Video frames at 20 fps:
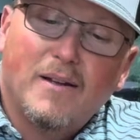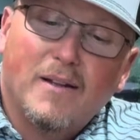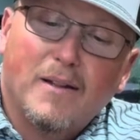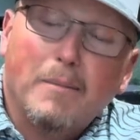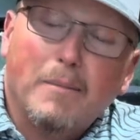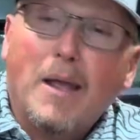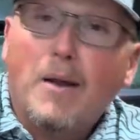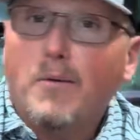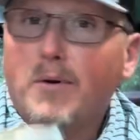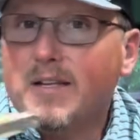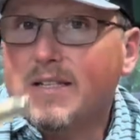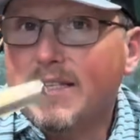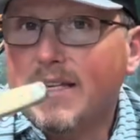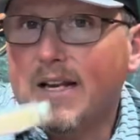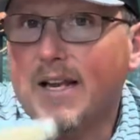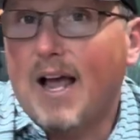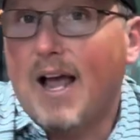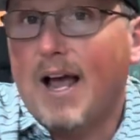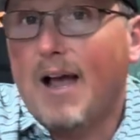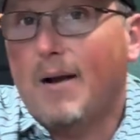The main reason
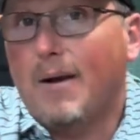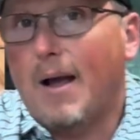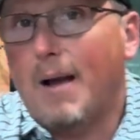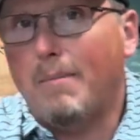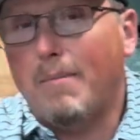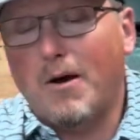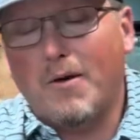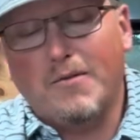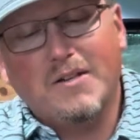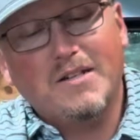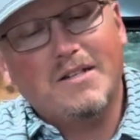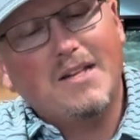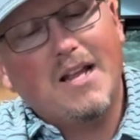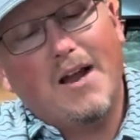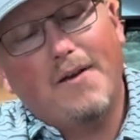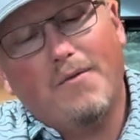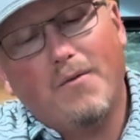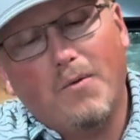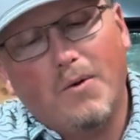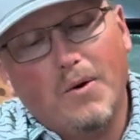I bought this
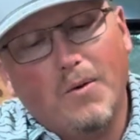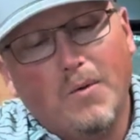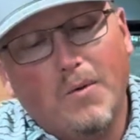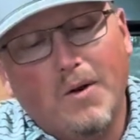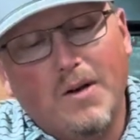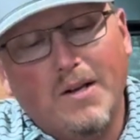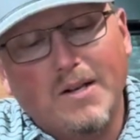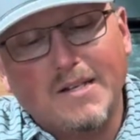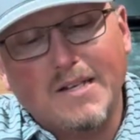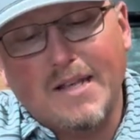knife for what it was,